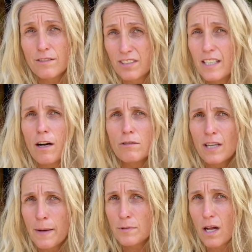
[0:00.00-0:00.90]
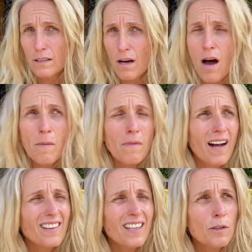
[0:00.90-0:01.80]
ticotimes.com,
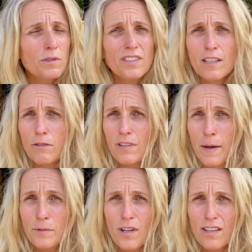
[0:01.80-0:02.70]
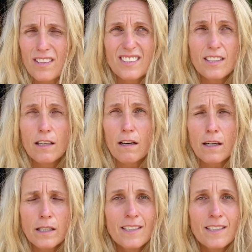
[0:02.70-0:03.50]
I think, or ticotimes.cr.